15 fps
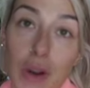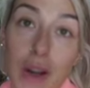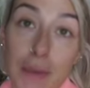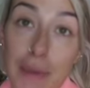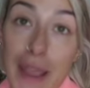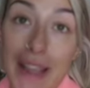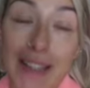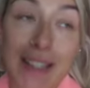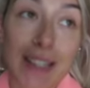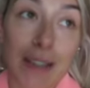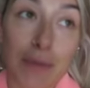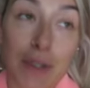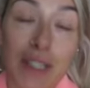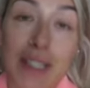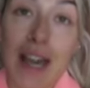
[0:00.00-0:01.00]
where I'd painted,
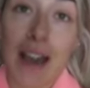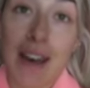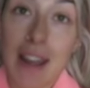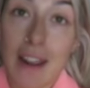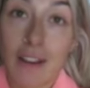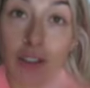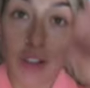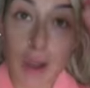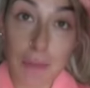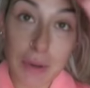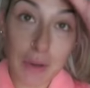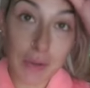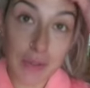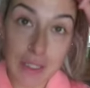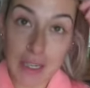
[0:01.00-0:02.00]
and we sat and ate our
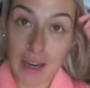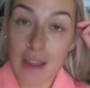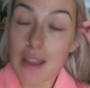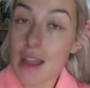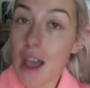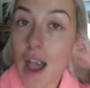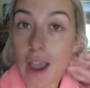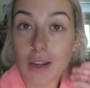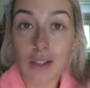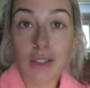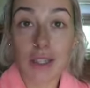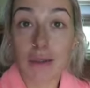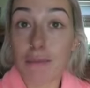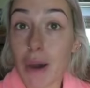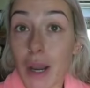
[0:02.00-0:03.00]
Domino's, and I
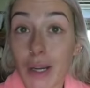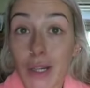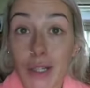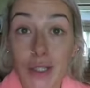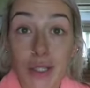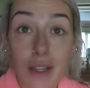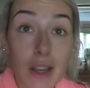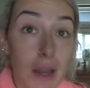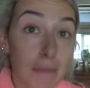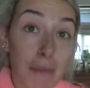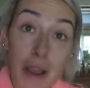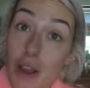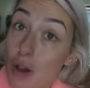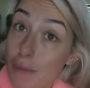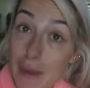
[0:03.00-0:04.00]
just admired
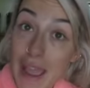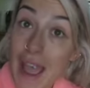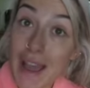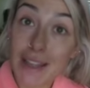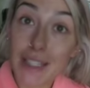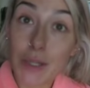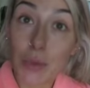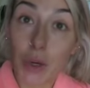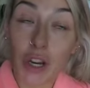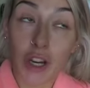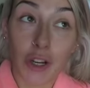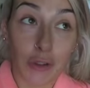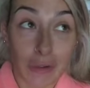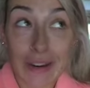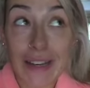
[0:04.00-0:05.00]
all my
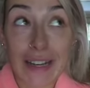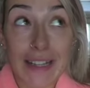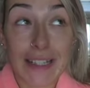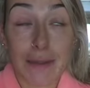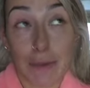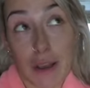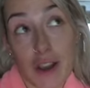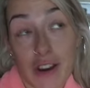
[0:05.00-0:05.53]
handiwork, really, to be